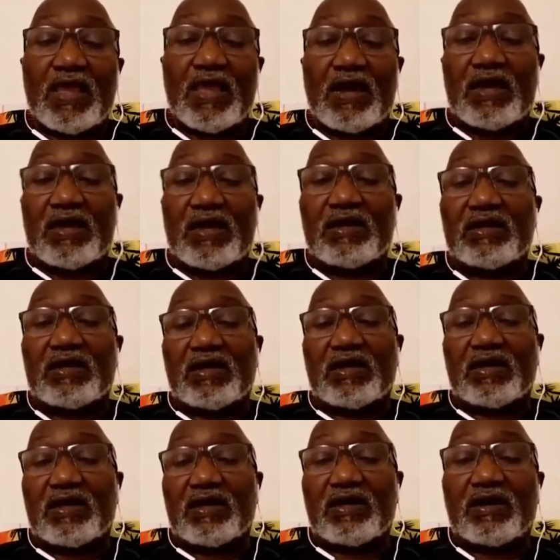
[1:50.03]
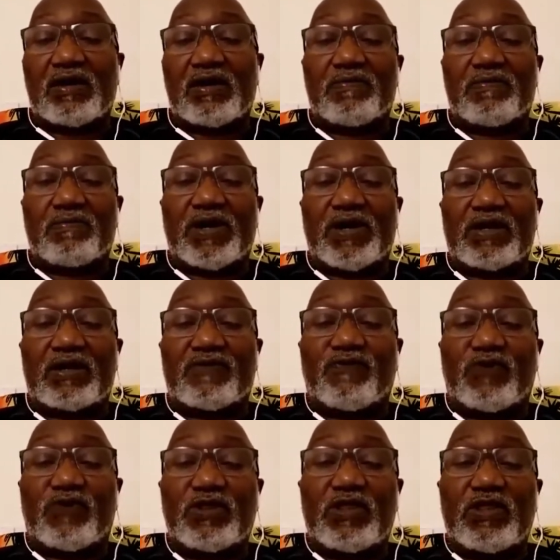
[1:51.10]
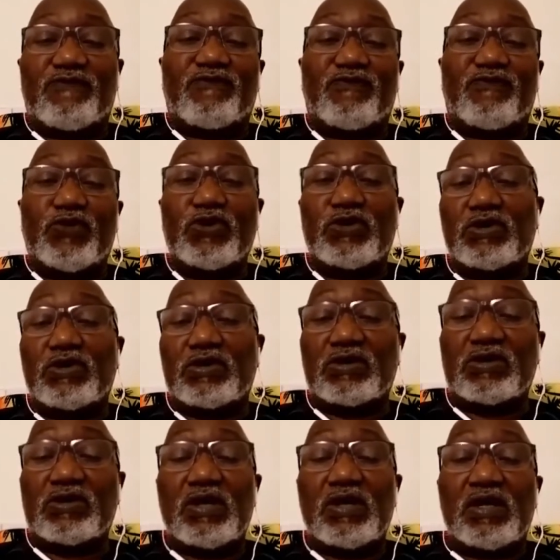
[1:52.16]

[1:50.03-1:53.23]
And but for the first,